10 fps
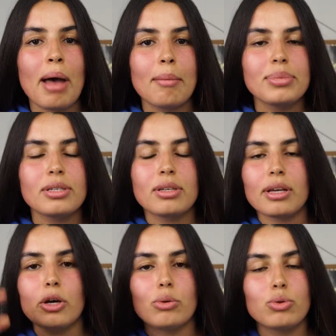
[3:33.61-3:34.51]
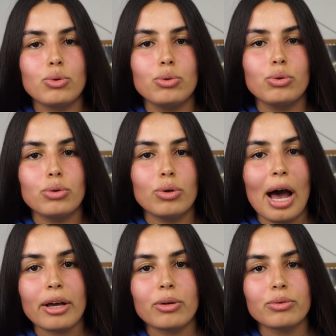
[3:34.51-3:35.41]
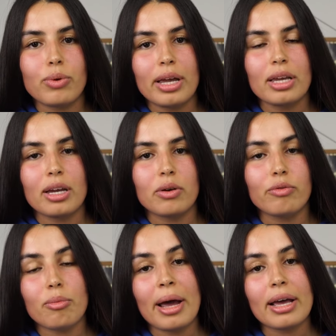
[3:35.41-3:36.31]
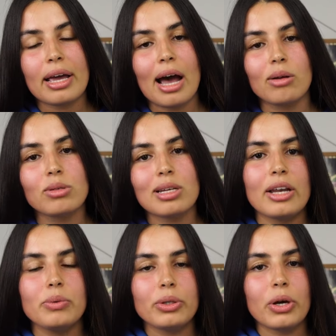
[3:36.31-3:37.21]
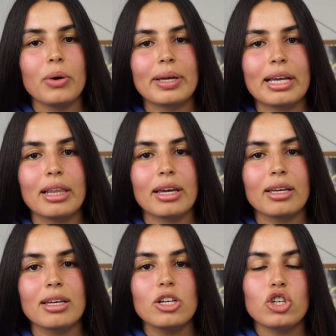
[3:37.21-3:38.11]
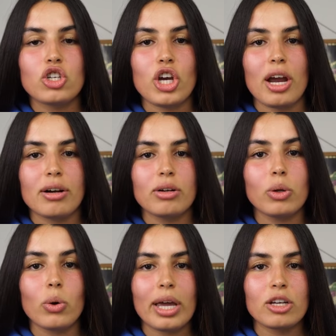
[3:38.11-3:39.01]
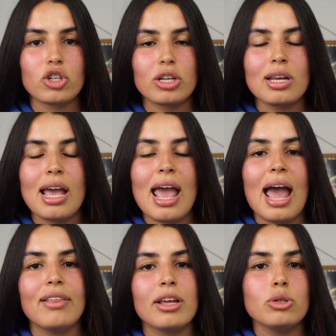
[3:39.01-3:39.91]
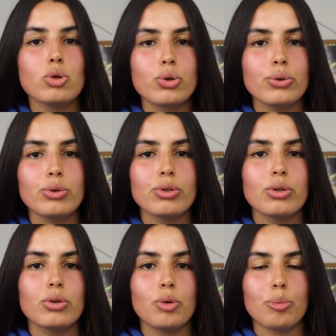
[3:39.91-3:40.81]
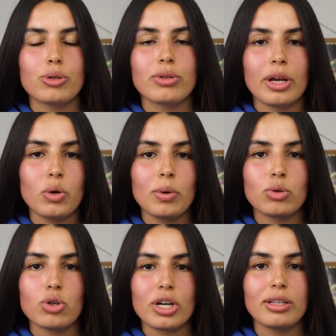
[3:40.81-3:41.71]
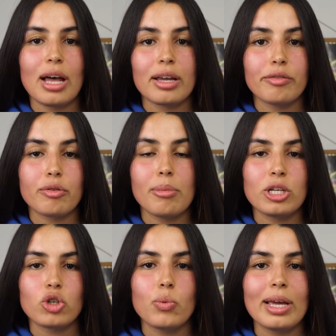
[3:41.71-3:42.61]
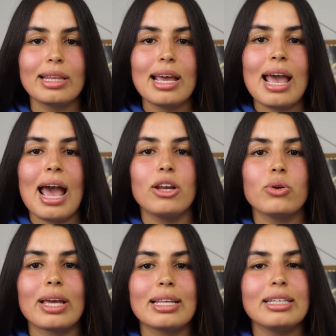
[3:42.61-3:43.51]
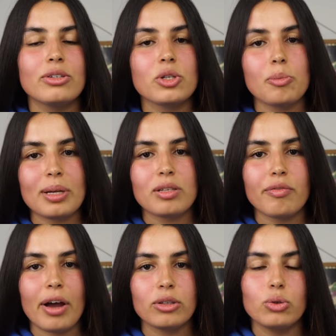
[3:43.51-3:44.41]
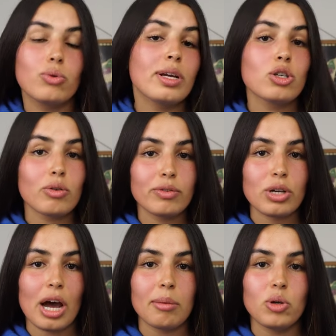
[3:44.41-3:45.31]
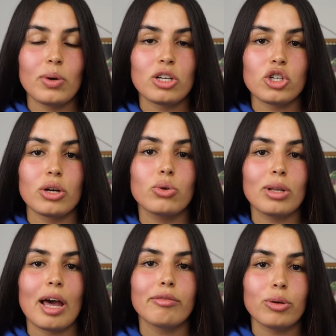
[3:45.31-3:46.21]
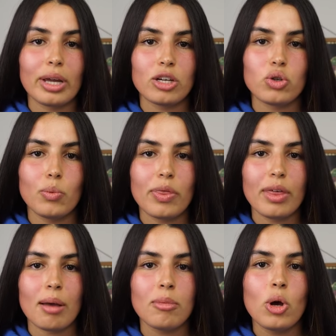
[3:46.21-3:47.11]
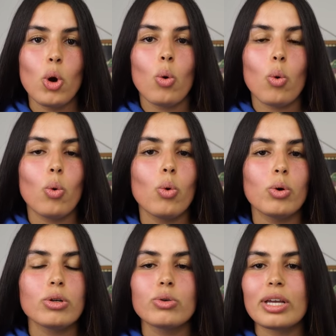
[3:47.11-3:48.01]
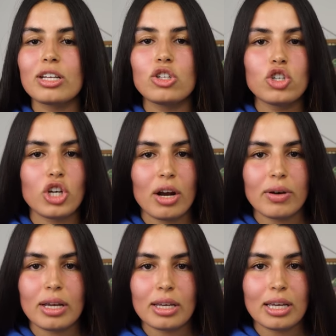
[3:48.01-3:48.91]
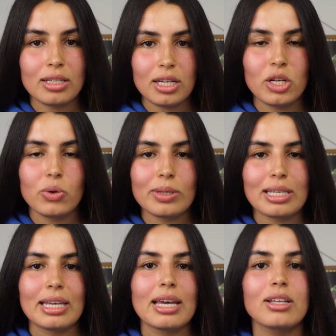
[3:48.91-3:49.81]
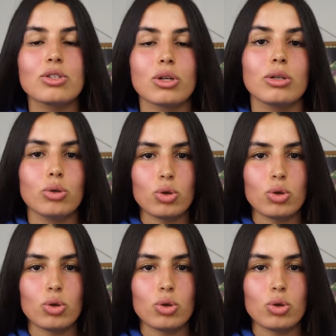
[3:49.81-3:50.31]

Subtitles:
Maps, go to the icon right here for my account, and you would go and click share location, and then you choose the person that you want to share that information with, and you can either specify the duration of time you want to share your live location with them, or you can share it continuously until you